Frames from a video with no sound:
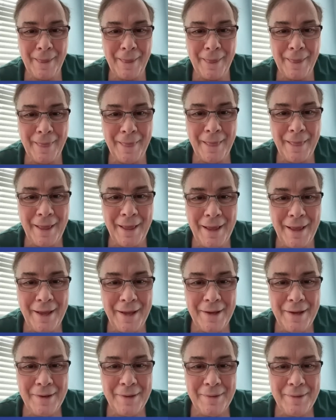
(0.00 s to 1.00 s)

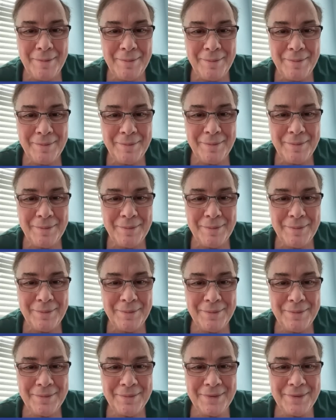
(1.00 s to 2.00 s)

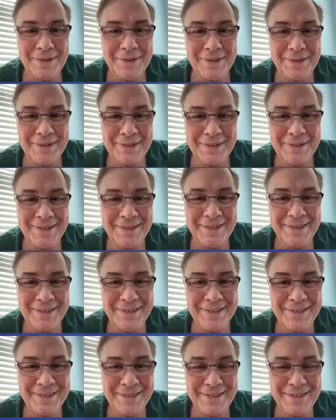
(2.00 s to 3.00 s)

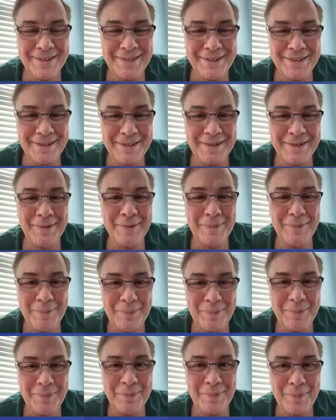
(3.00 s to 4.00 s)

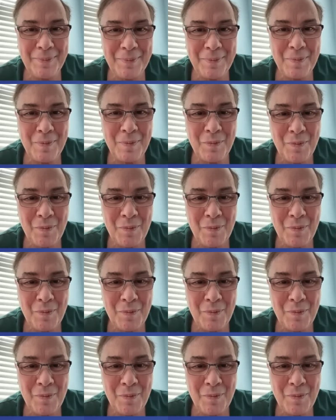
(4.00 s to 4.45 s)
The person shown says nothing.